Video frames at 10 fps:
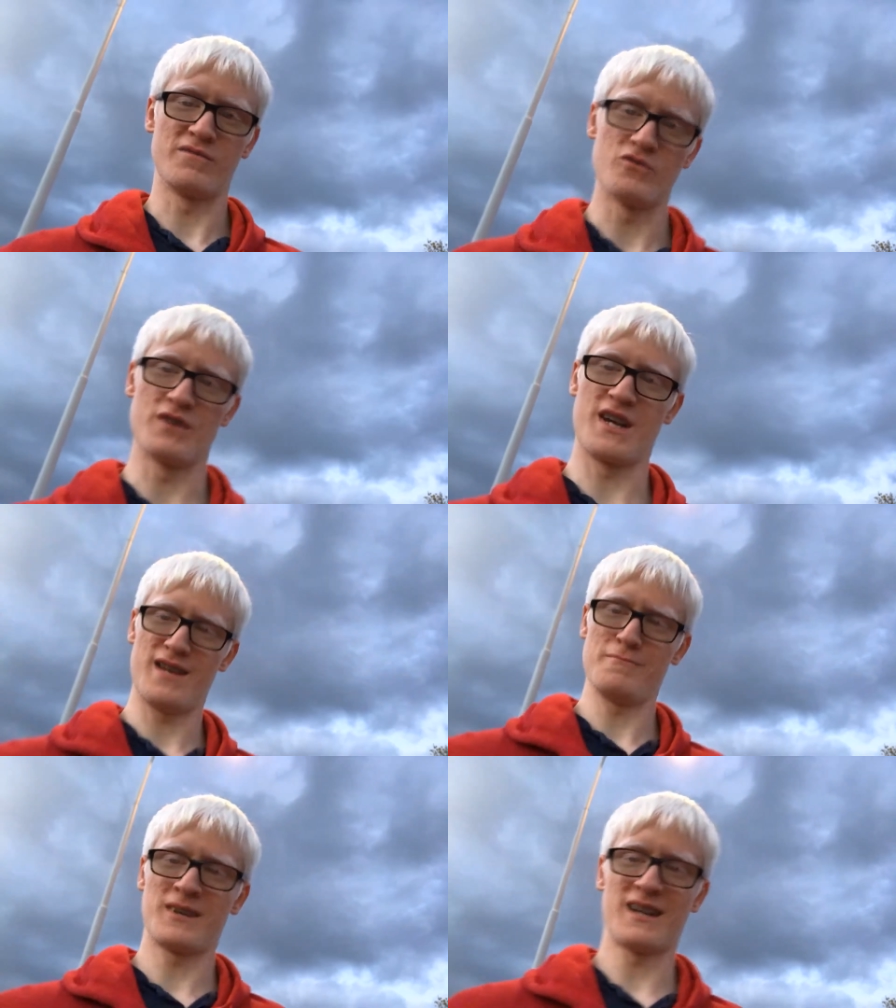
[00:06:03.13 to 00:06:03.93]
4
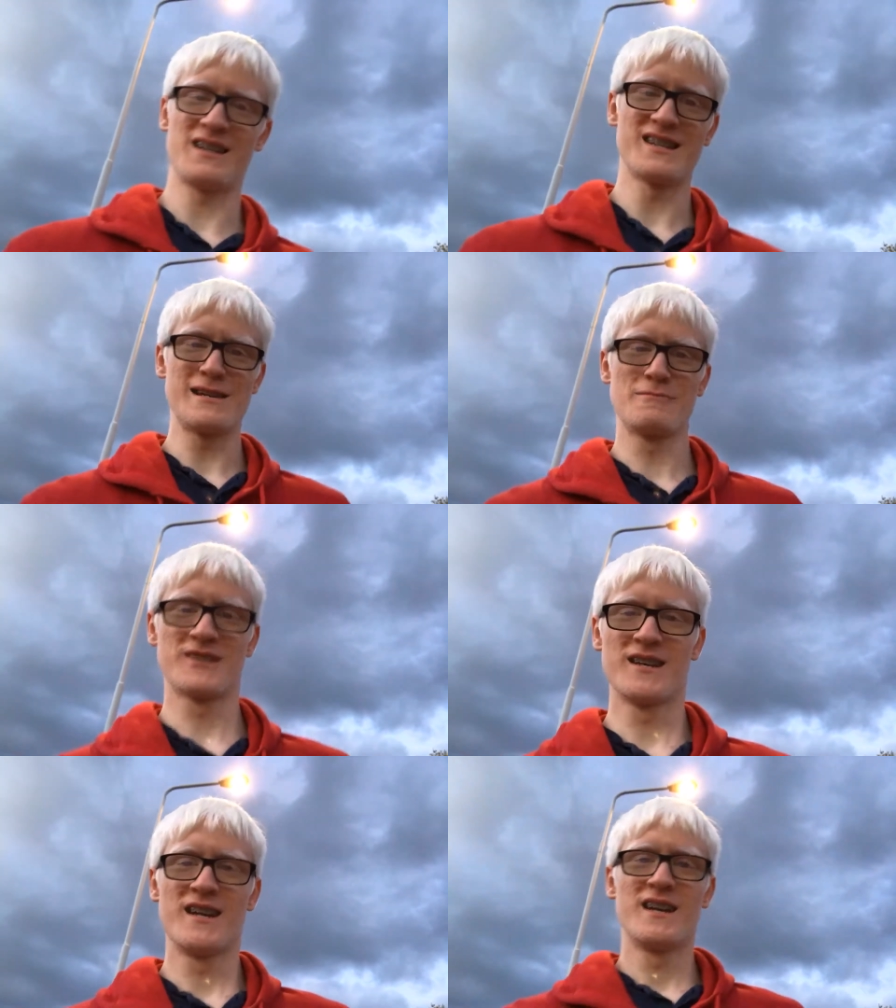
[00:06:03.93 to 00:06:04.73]
a.m. kind of times.
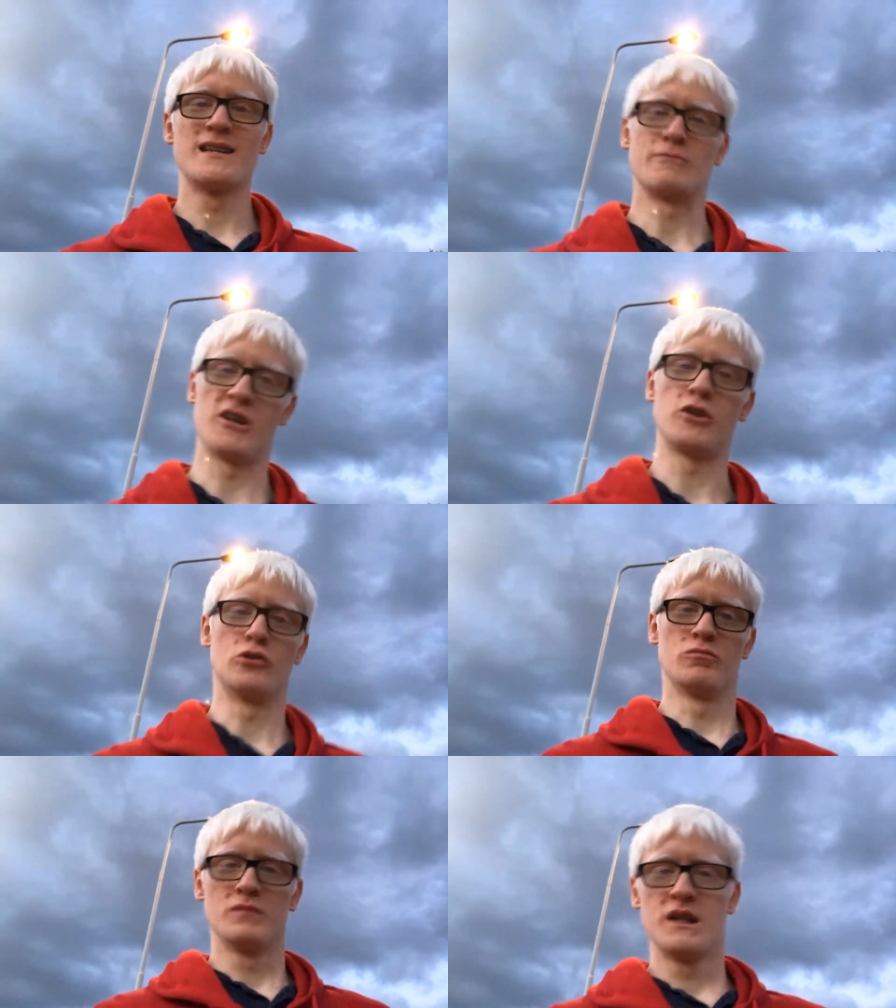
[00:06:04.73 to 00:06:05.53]
It's pretty cool.